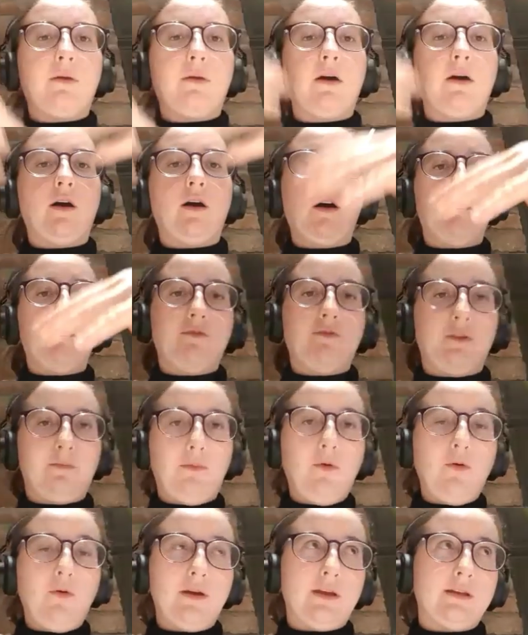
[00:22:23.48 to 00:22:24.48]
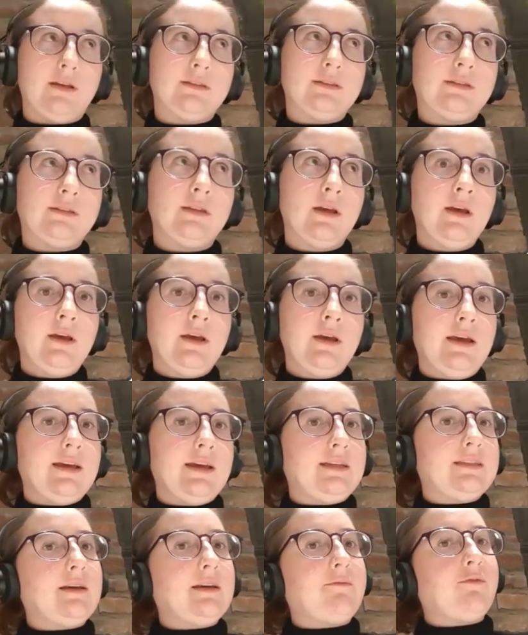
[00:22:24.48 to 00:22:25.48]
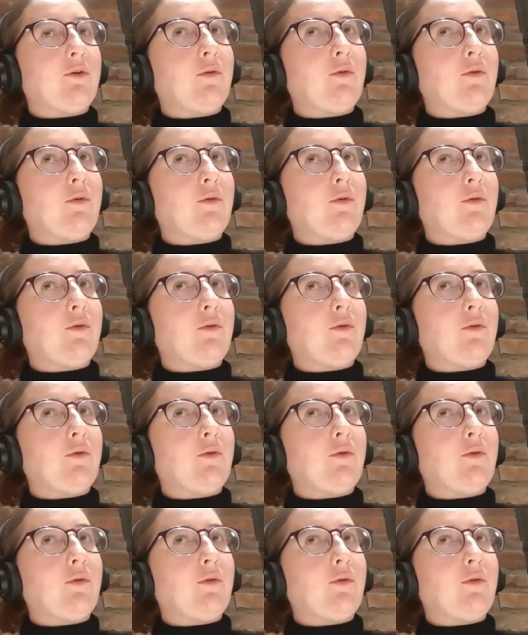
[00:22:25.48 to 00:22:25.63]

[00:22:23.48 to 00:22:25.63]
of the boys, except for one